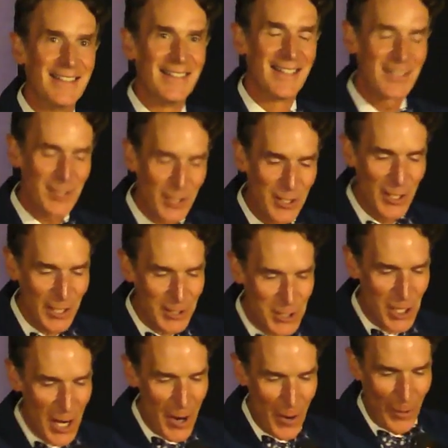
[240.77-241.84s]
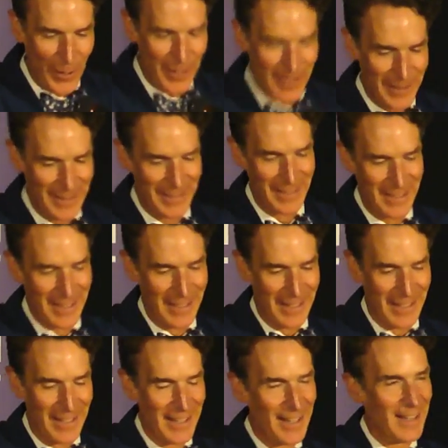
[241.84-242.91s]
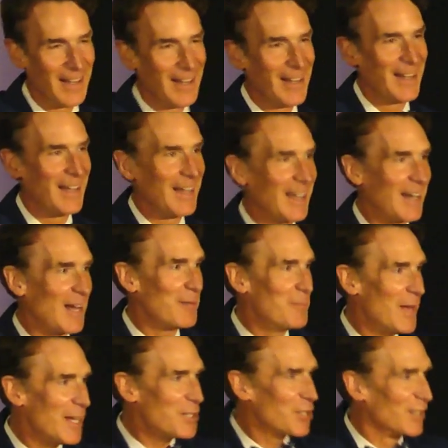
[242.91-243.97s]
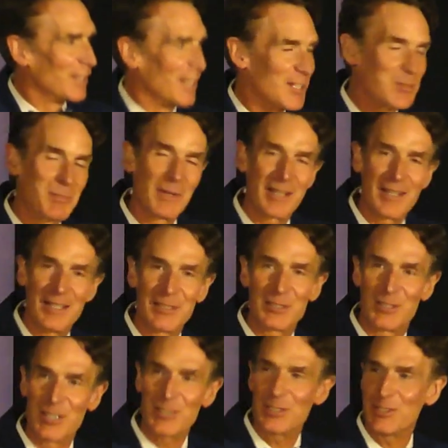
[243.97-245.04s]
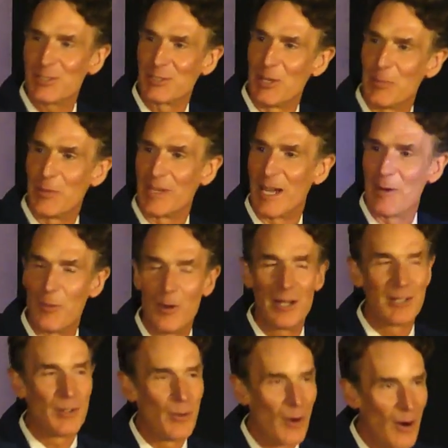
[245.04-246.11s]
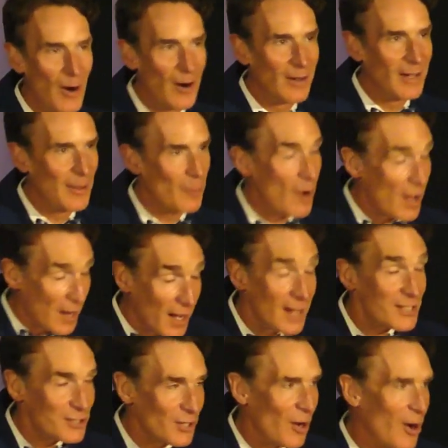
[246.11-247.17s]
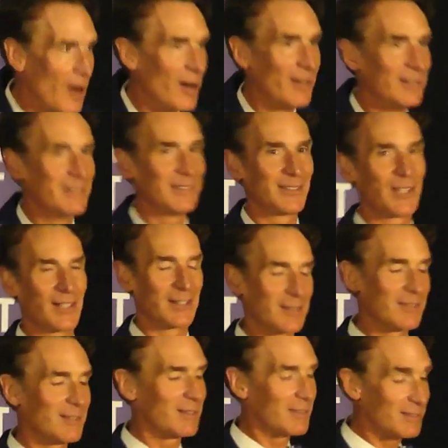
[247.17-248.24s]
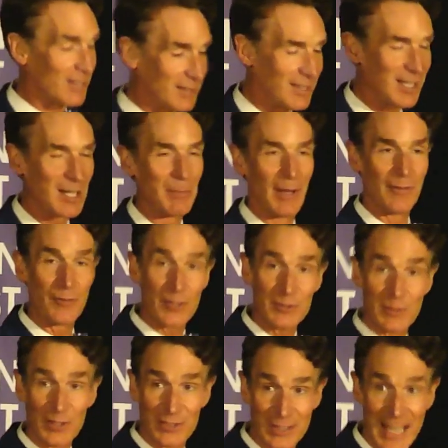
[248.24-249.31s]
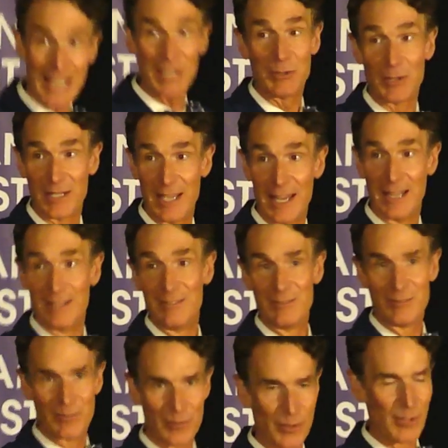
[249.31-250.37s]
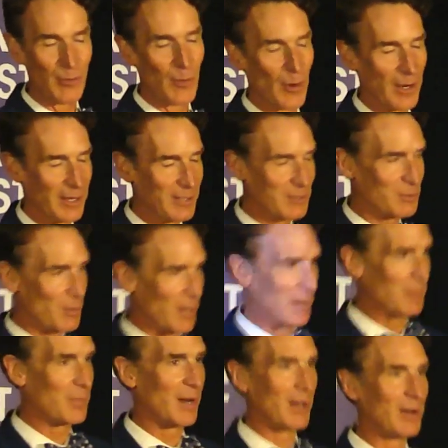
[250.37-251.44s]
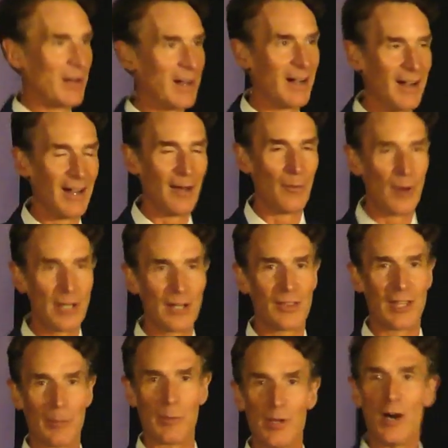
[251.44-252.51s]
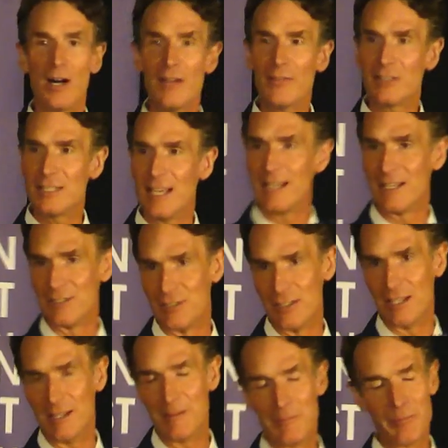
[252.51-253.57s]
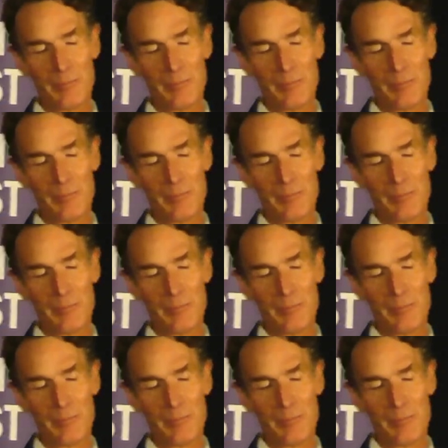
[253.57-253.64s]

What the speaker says: It's a good joke. And I mention this because this is something I want us all to think about. First of all, thank you again for the award. It's great. But I wanted to think, we all have a tendency